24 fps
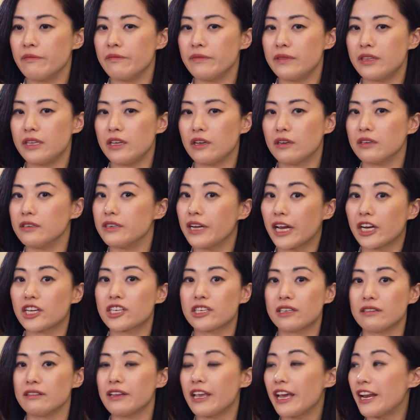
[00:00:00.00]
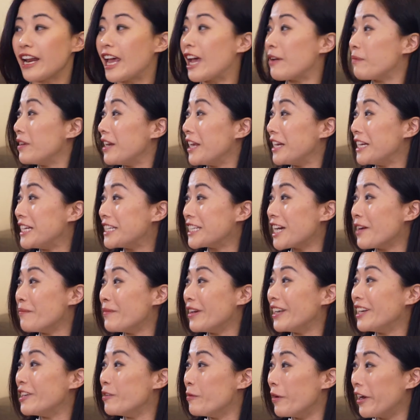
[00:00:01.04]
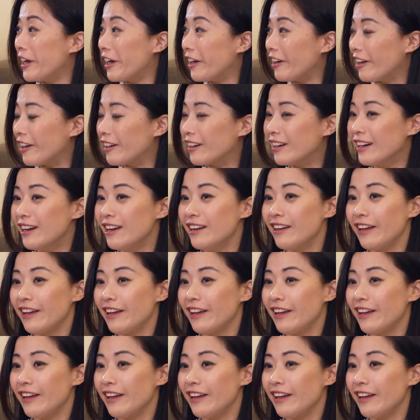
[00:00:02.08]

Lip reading: the connection can happen anytime, anywhere,